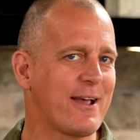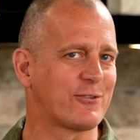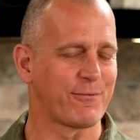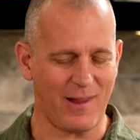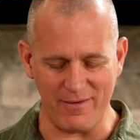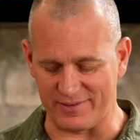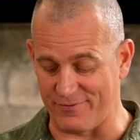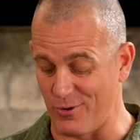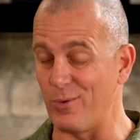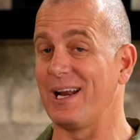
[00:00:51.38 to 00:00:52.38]
extra flavours
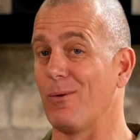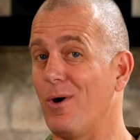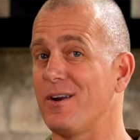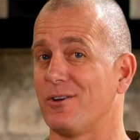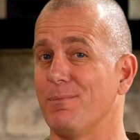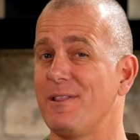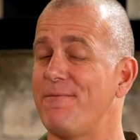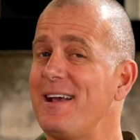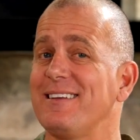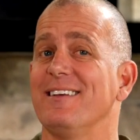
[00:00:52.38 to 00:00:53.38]
if you really wanted to, but the
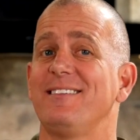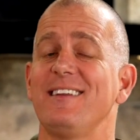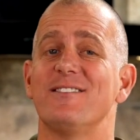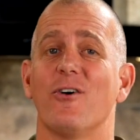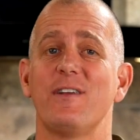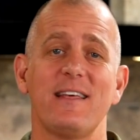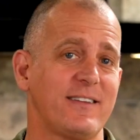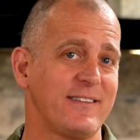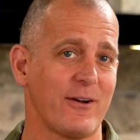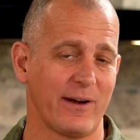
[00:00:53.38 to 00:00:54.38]
fact is, it's not
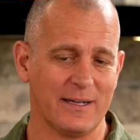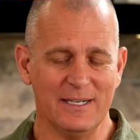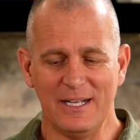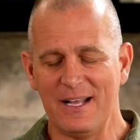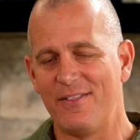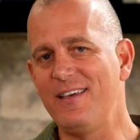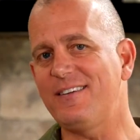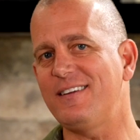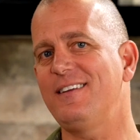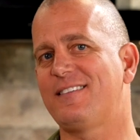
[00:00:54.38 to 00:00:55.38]
necessary.
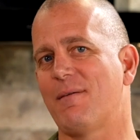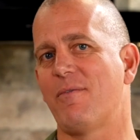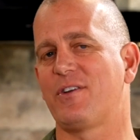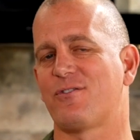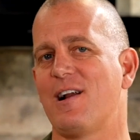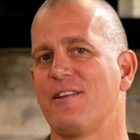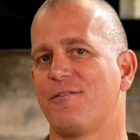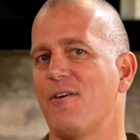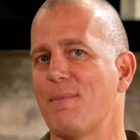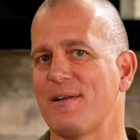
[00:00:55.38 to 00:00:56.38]
This is some of Australia's
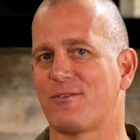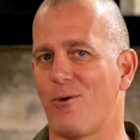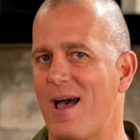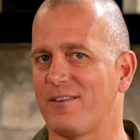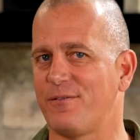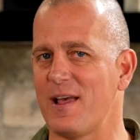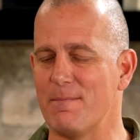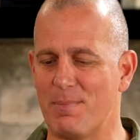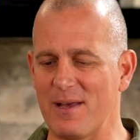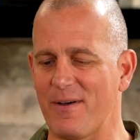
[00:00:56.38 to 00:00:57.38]
very best
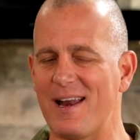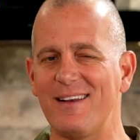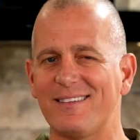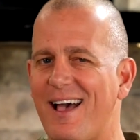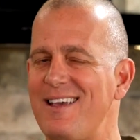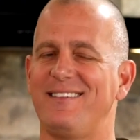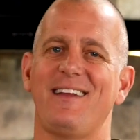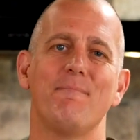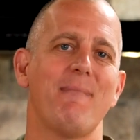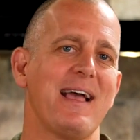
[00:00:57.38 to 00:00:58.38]
grass-fed beef, and it tastes
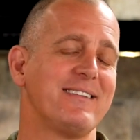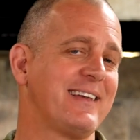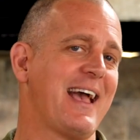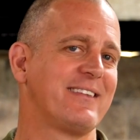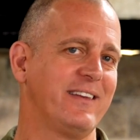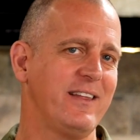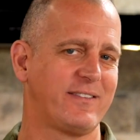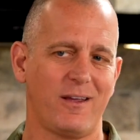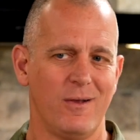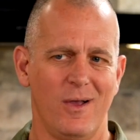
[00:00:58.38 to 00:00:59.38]
amazing as it is,
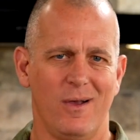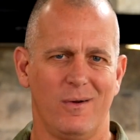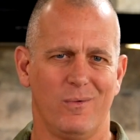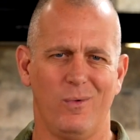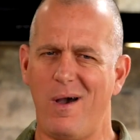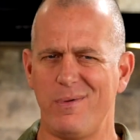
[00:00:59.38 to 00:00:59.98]
so why